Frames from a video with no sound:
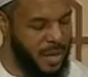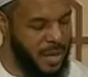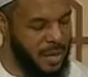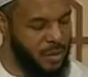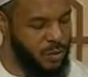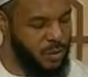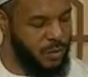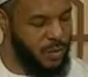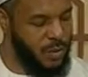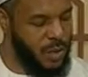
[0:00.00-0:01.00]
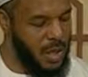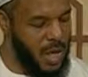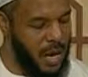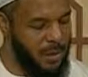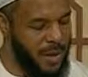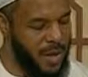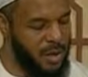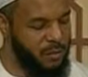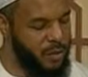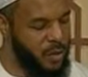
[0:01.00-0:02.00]
wa barakatuh. I'm a
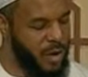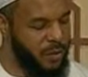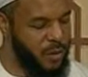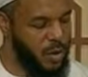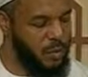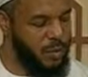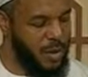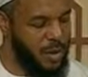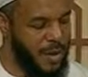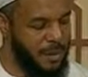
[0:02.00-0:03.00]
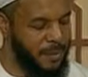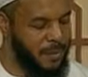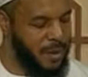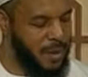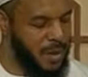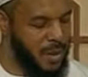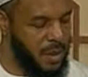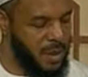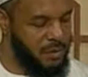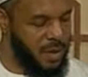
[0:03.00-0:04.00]
regular viewer of your program.
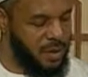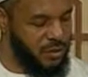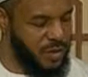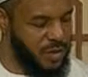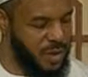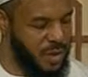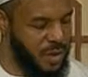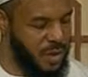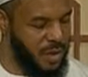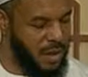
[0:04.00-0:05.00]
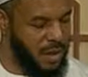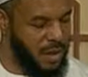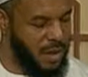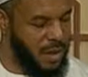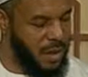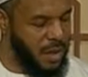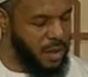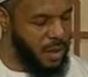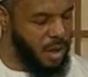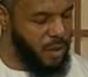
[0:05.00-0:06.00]
It's very interesting, and